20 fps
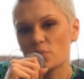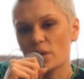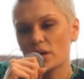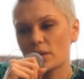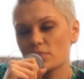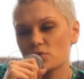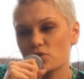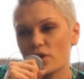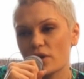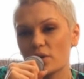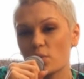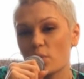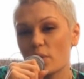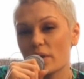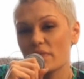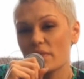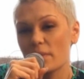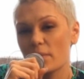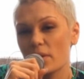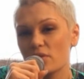is when I'm trying to
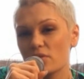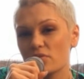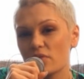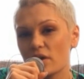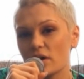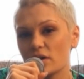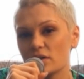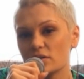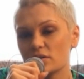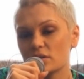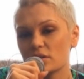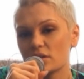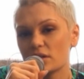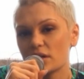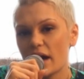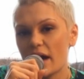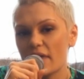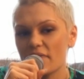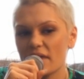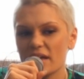win them over.
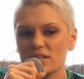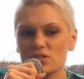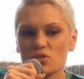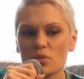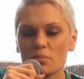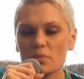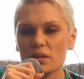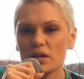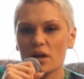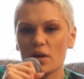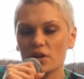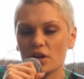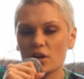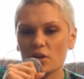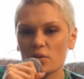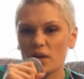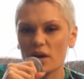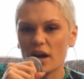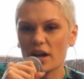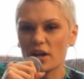And that's not me going,
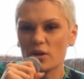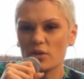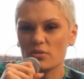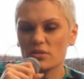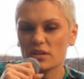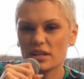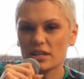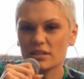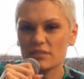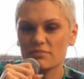I don't